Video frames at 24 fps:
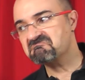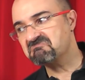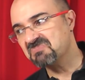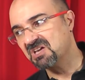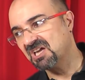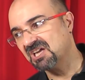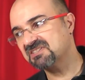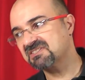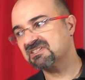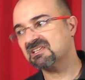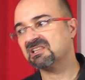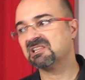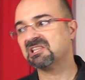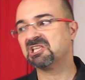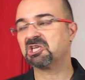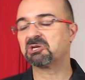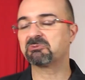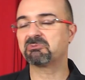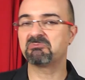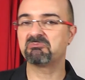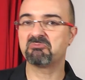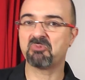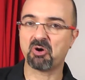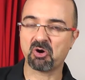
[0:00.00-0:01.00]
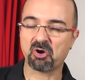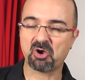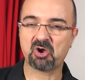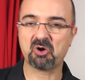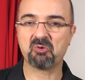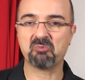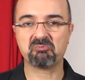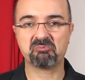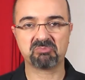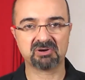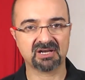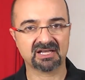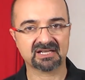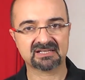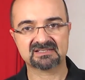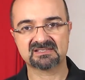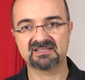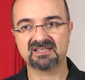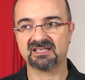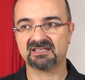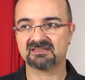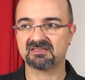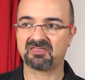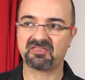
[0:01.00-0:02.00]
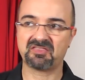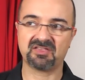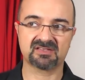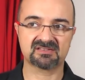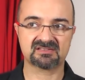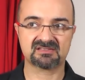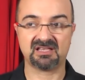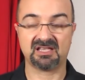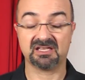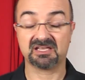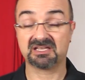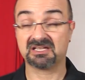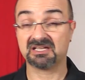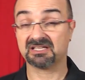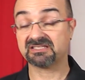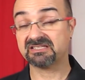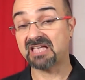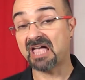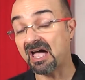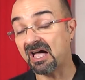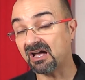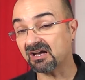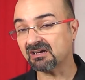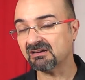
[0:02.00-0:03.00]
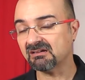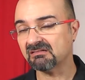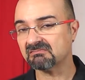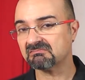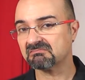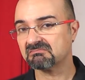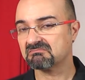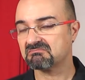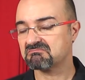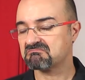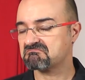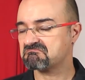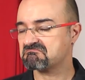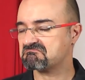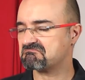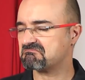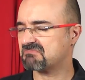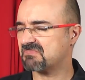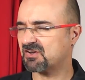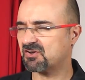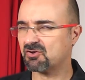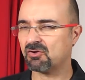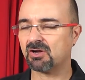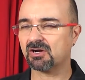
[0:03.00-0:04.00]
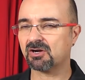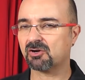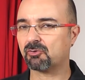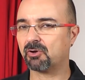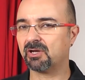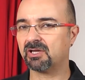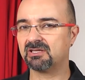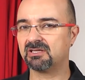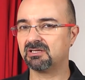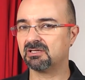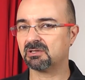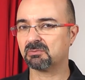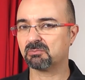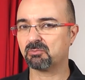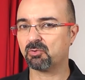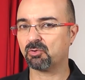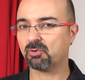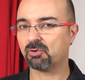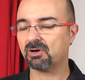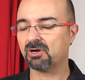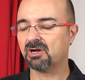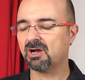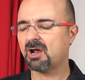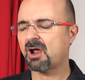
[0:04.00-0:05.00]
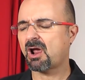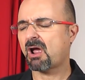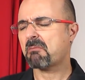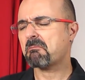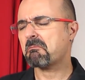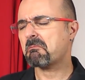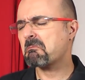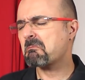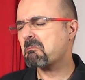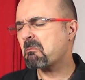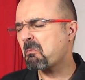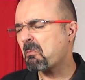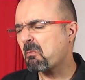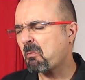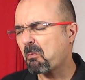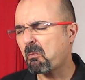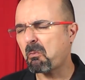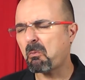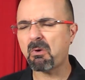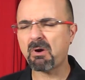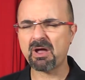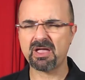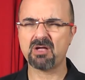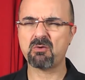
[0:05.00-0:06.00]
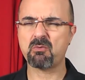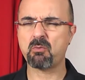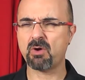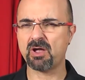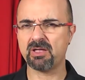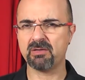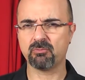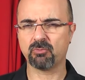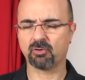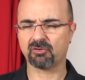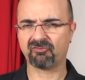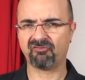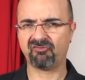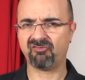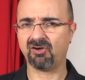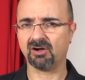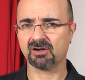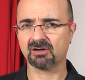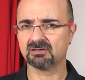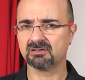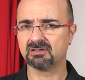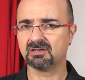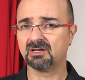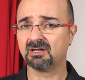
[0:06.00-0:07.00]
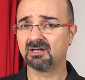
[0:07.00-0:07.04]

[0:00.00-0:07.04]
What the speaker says: It's a little bit more complex than things like Catan, not a great deal more, way more fun.